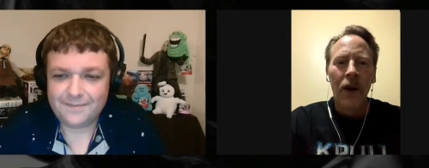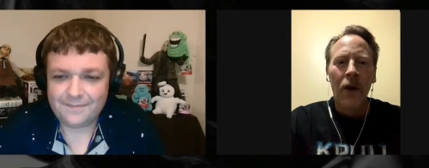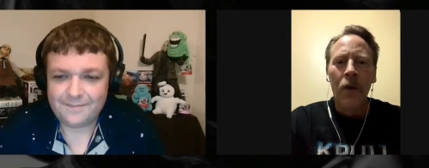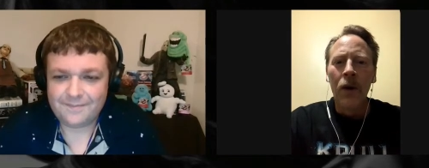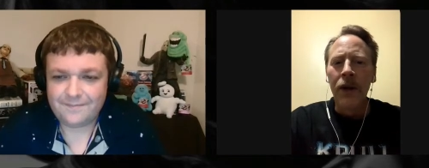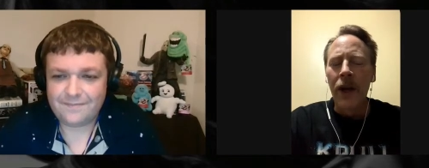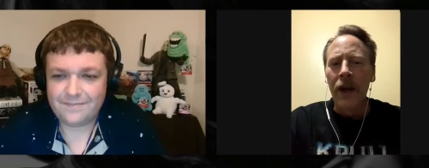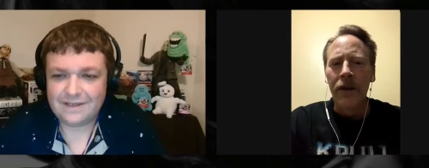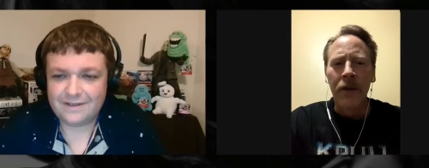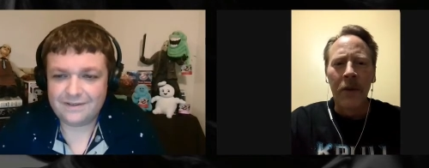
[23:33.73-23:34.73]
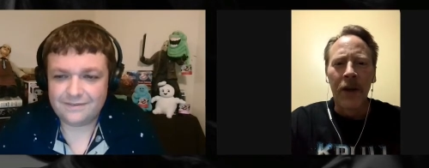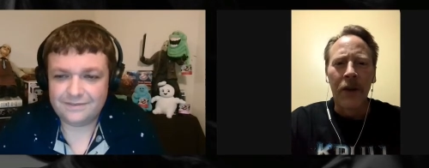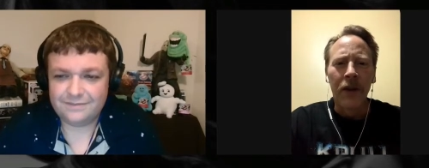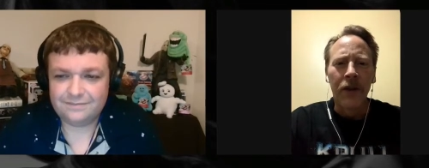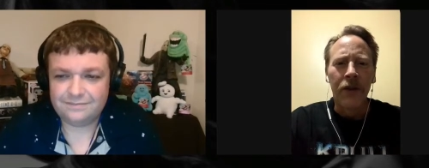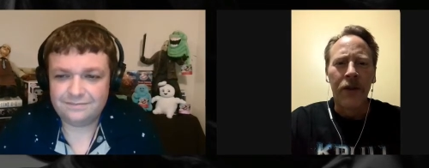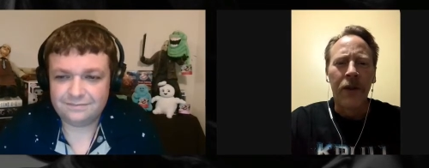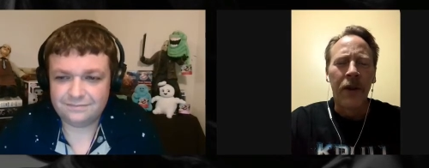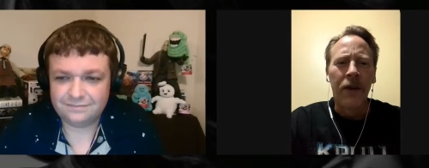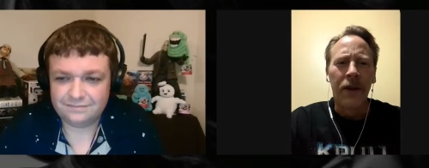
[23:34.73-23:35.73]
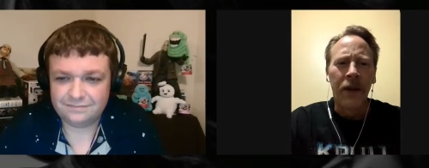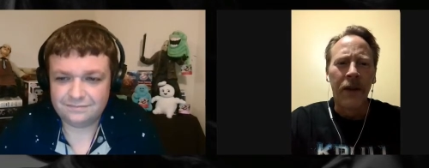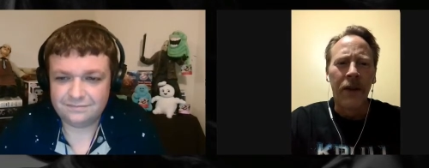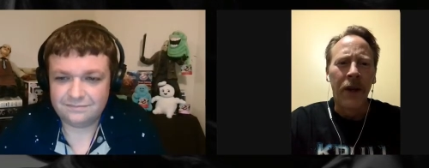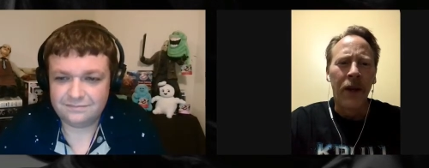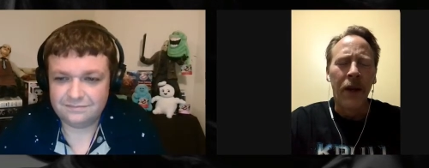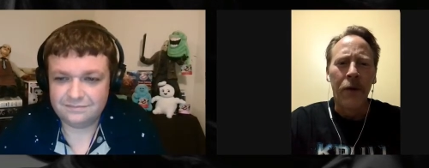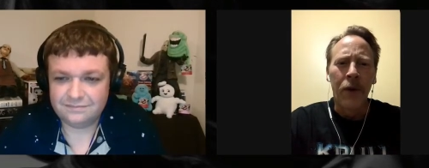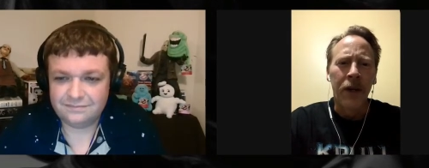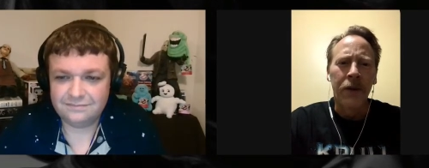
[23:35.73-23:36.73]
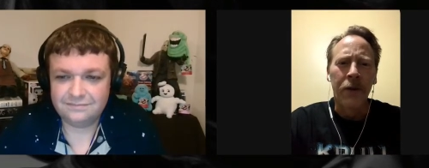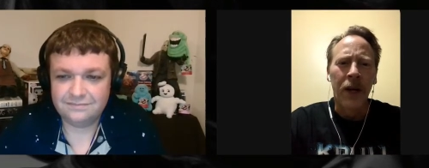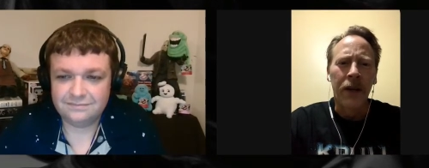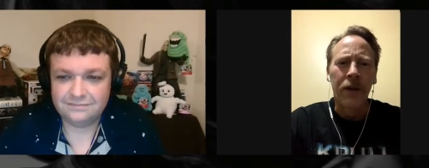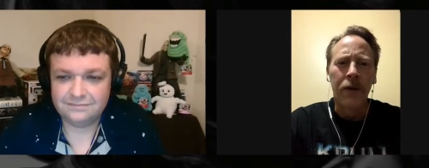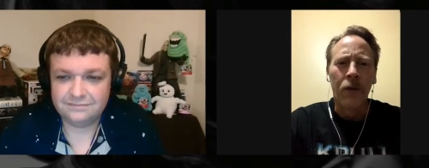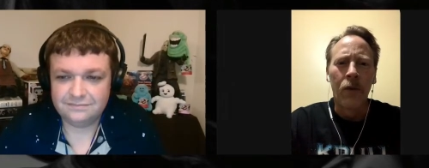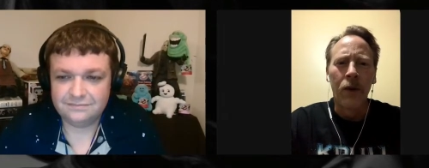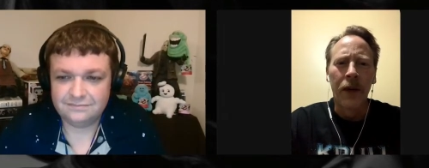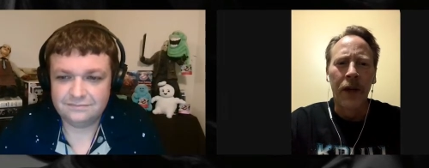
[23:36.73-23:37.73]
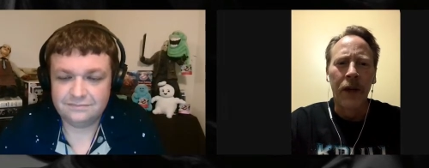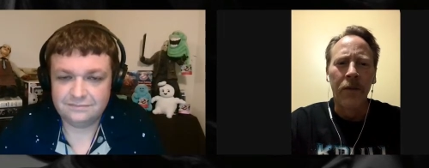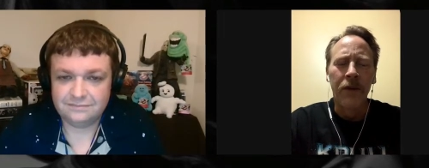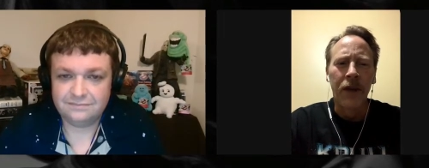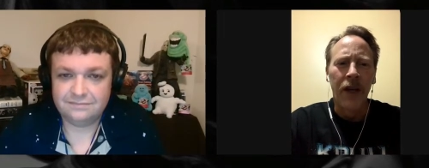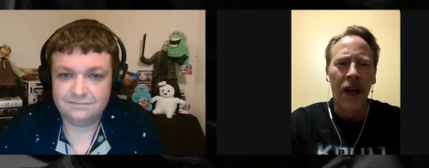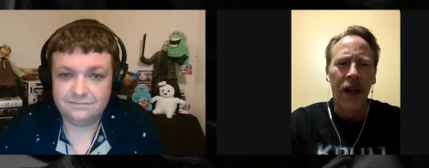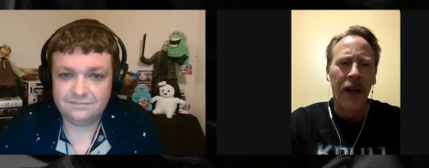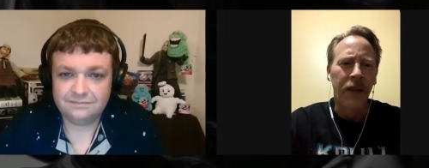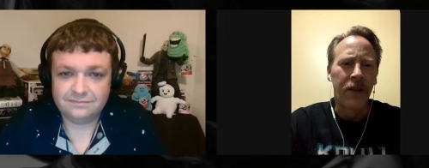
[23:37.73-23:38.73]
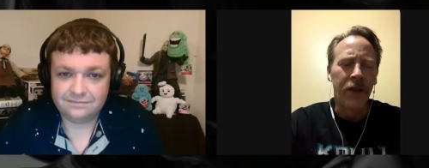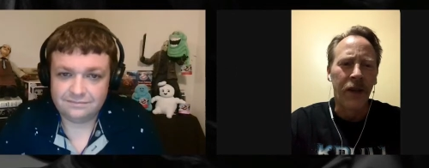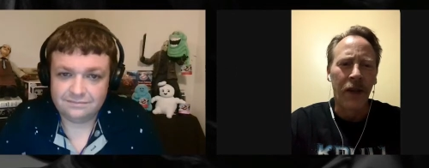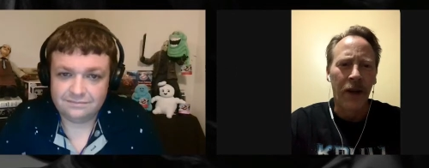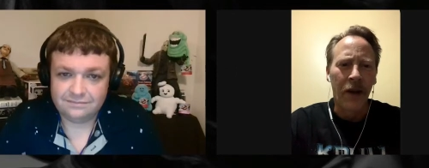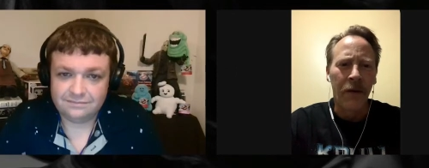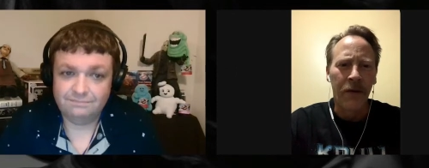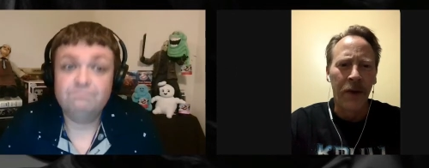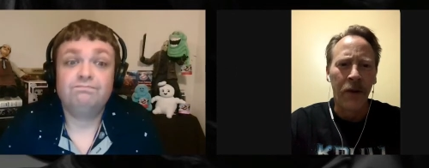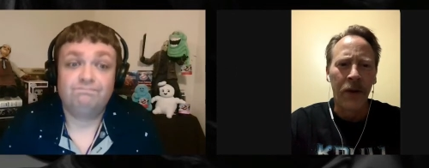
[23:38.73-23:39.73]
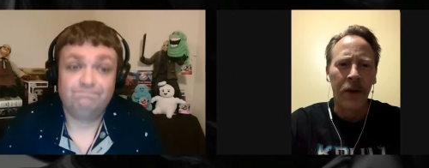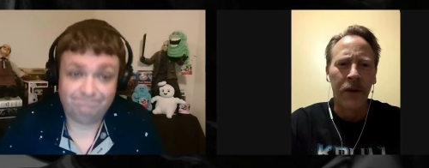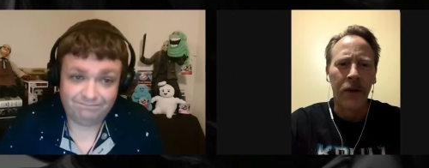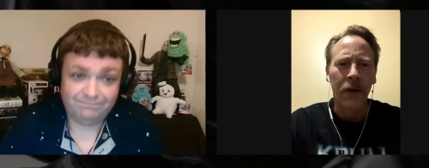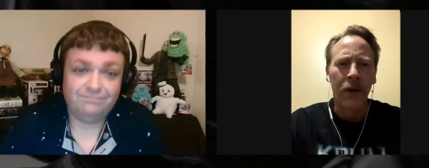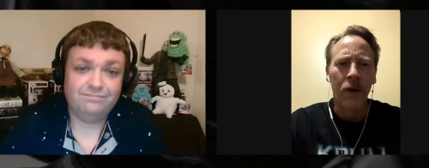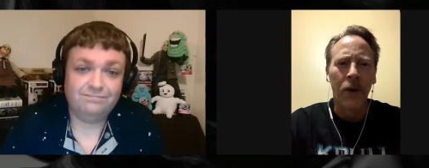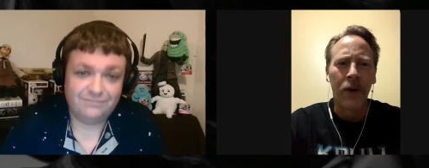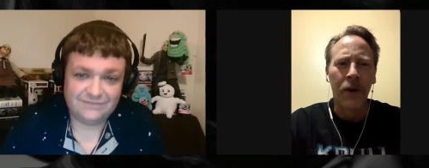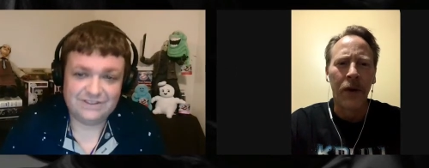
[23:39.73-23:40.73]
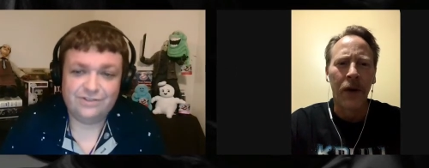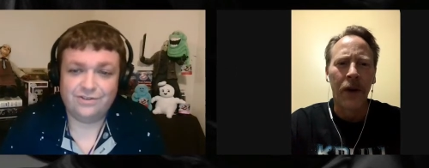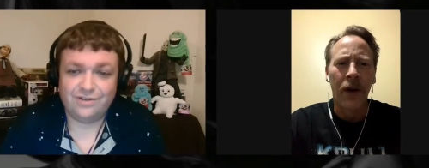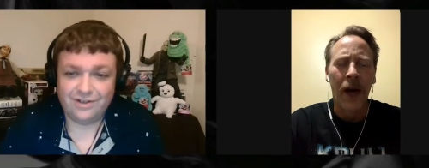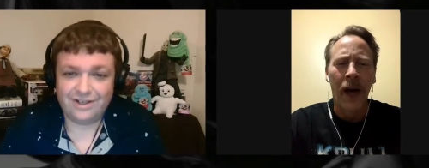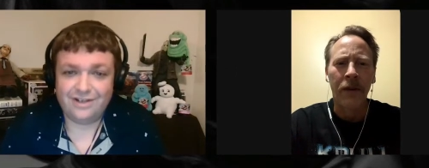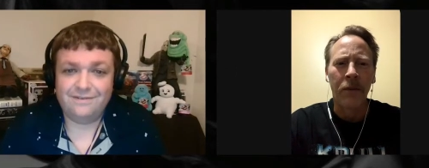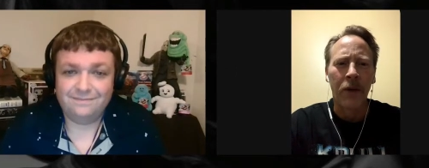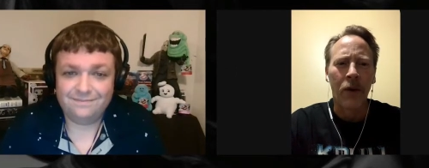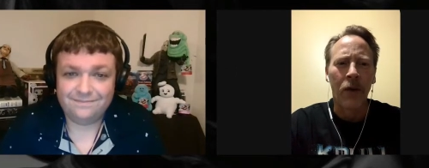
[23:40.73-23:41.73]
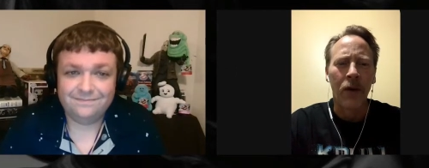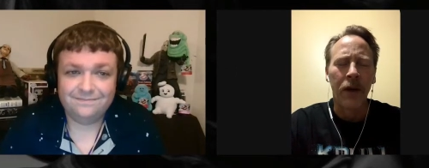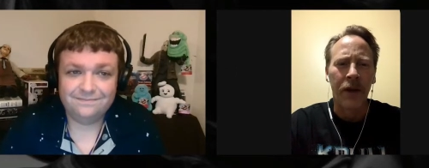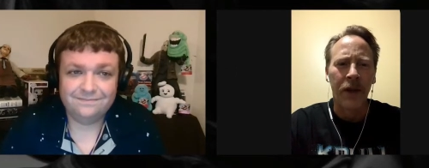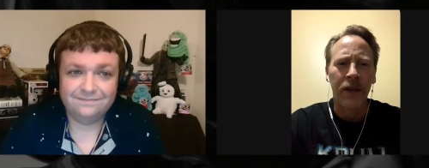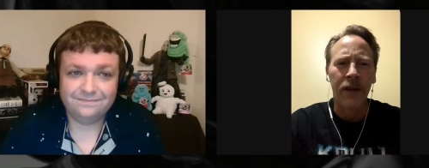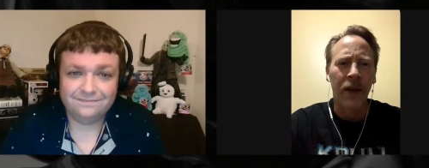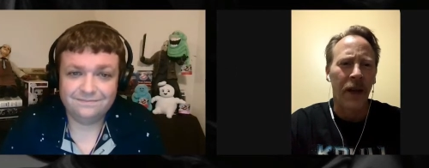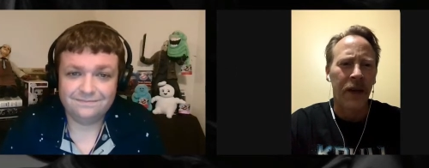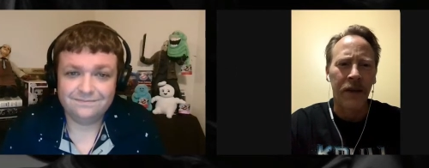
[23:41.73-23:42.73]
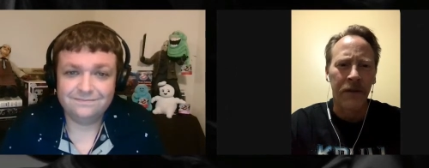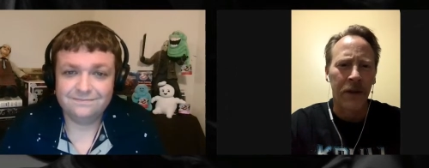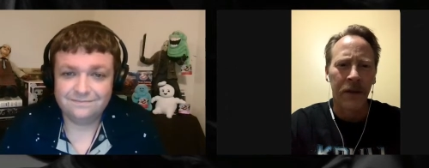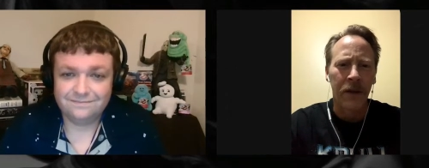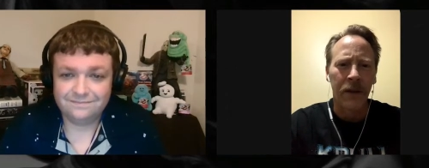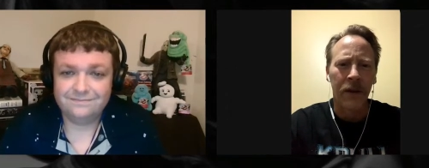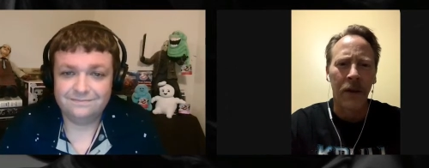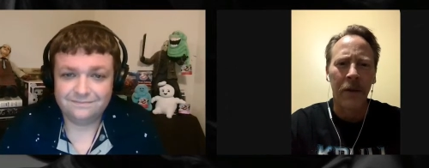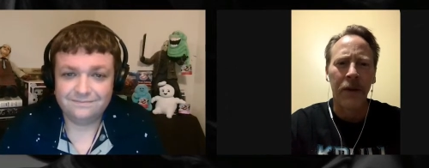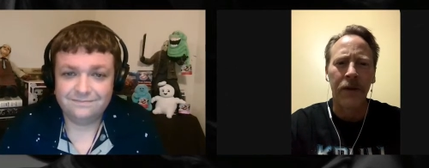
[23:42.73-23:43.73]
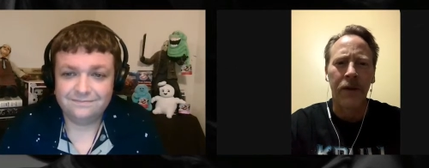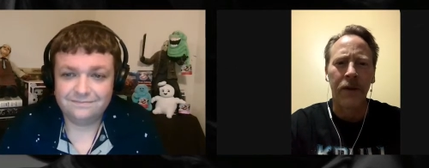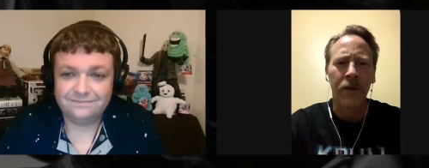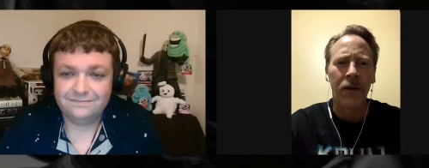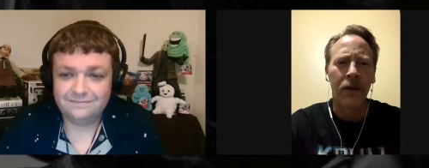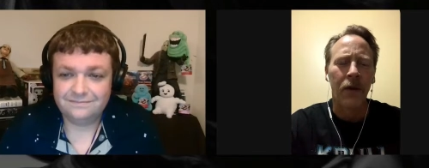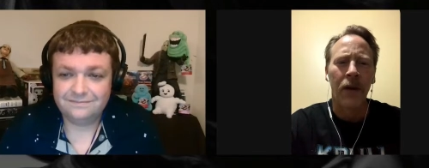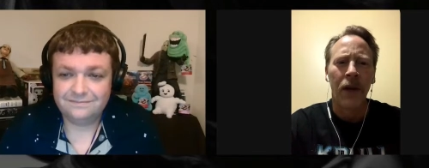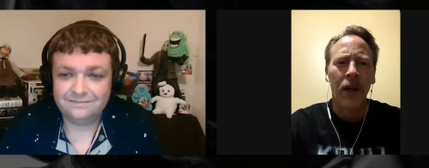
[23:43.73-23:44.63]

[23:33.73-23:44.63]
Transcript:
Speaker 1: Well, yeah, to my knowledge, they, didn't they uh, resurrect War Games in NXT a, a few years ago with uh, sure. Adam Cole and his guys versus some other dudes. So,